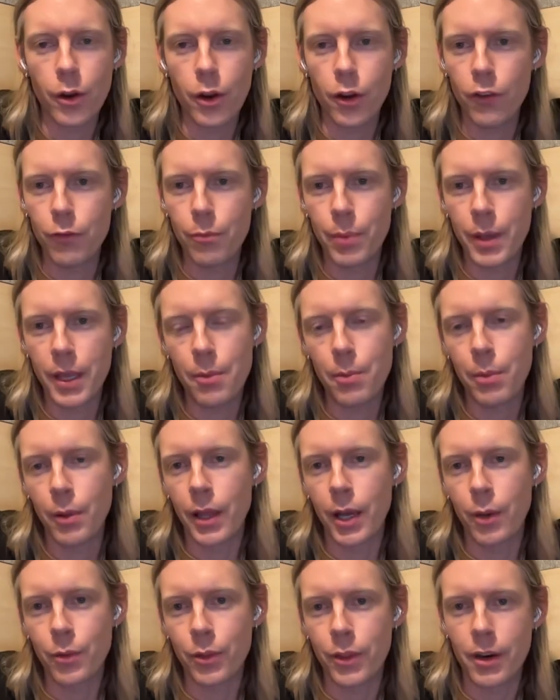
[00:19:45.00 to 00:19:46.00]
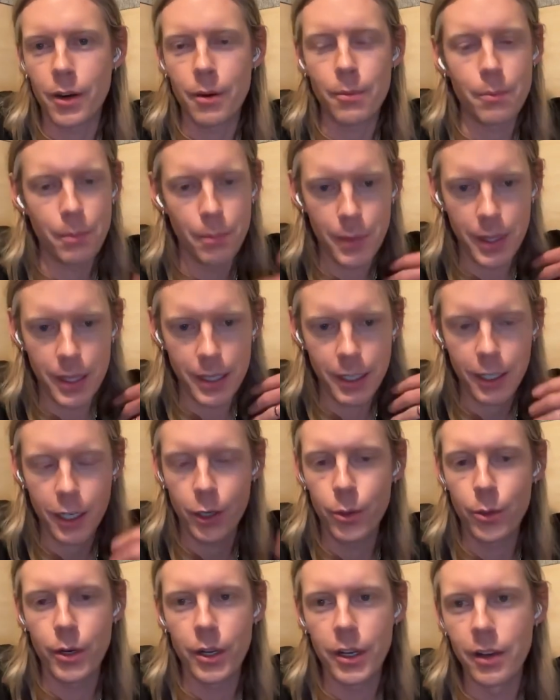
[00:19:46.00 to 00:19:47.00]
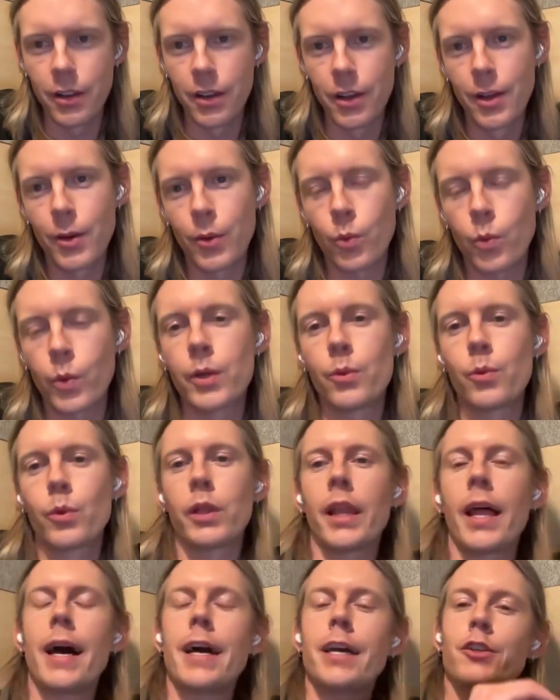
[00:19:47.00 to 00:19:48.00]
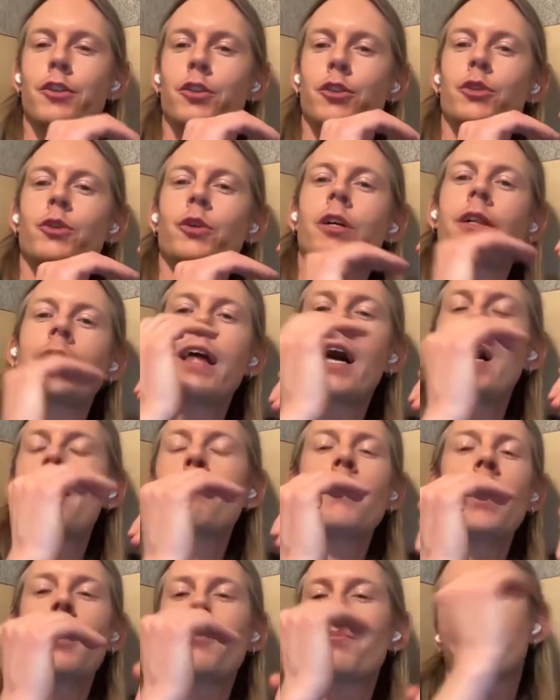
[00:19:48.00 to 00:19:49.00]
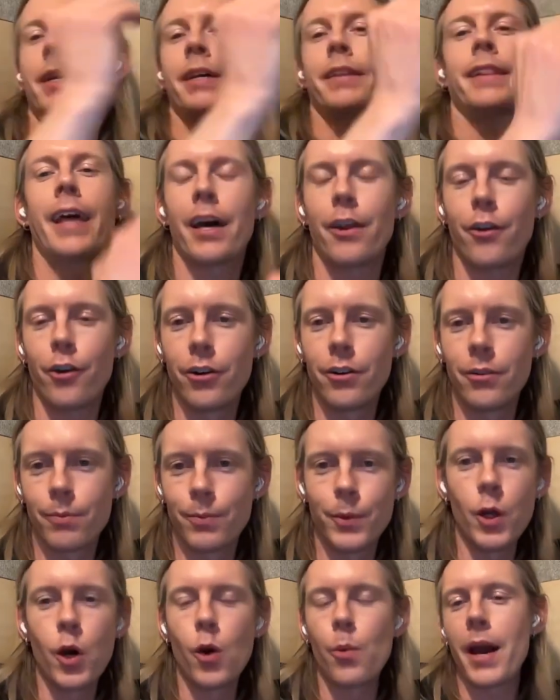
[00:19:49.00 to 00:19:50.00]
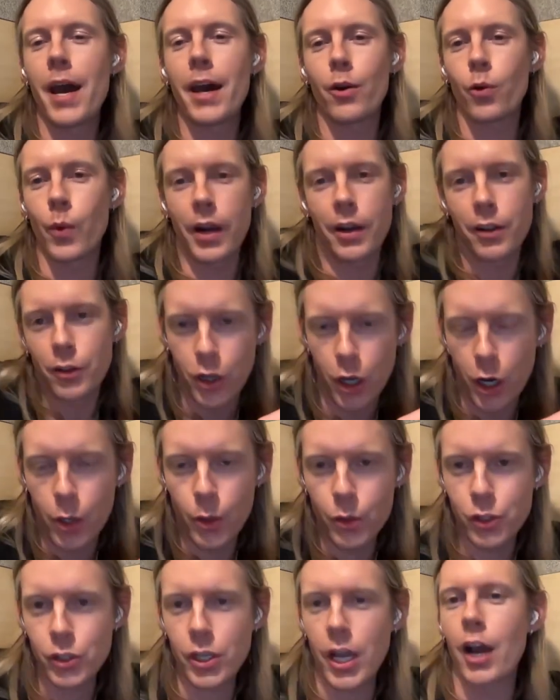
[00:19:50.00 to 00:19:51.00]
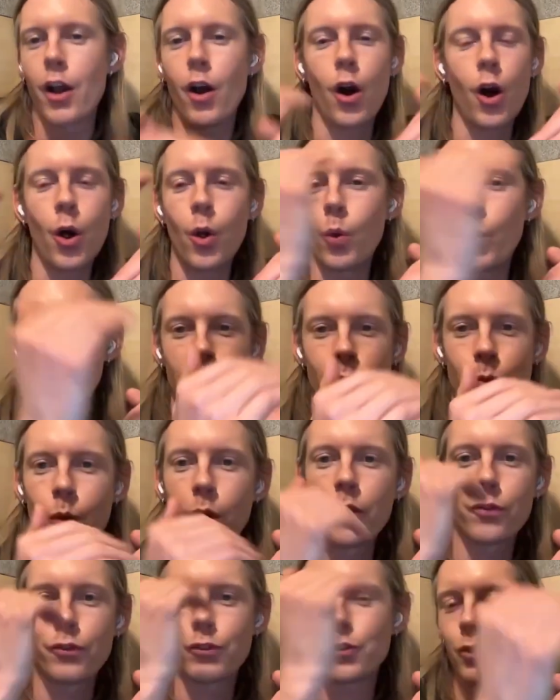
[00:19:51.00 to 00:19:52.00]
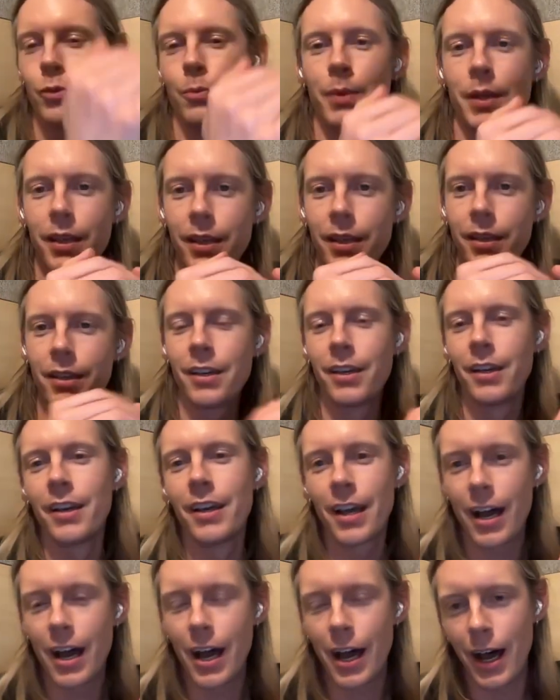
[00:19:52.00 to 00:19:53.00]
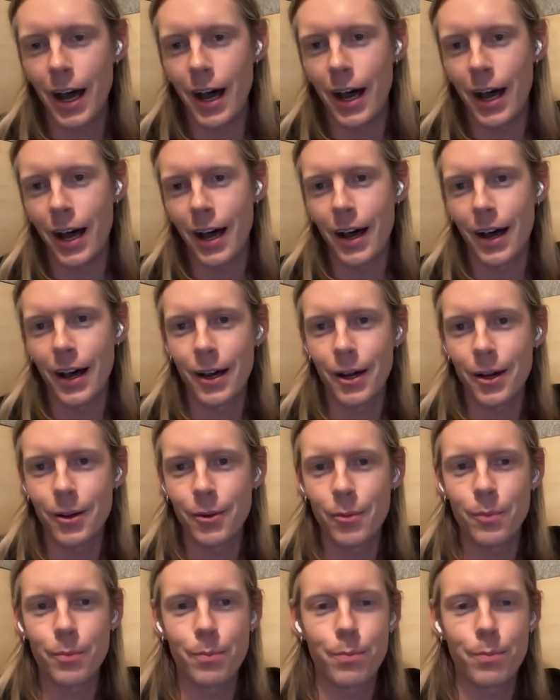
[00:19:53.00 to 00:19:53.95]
of people out there, me included, we would like to climb back that ladder. No matter where it goes, I always want to be uh